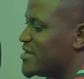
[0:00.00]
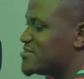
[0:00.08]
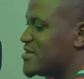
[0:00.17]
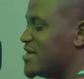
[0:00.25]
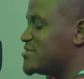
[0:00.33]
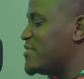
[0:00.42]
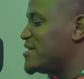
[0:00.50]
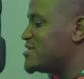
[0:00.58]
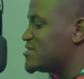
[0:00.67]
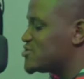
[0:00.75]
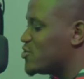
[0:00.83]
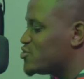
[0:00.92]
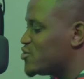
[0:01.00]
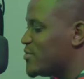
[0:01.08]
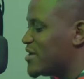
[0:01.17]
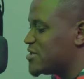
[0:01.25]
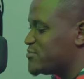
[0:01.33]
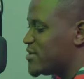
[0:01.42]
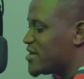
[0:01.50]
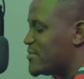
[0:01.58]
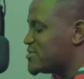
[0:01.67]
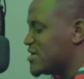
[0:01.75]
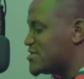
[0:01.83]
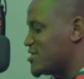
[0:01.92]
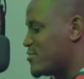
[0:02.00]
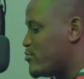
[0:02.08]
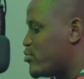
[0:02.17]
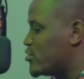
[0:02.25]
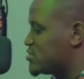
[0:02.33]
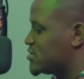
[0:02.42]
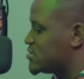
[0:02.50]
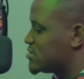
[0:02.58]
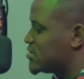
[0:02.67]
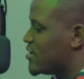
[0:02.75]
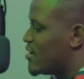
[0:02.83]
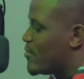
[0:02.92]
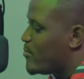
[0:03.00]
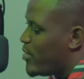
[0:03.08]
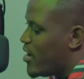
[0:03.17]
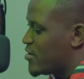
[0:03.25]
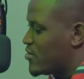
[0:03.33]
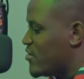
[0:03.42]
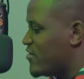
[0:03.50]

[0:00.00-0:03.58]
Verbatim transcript: based on somebody else because of what they see on the socials, you know.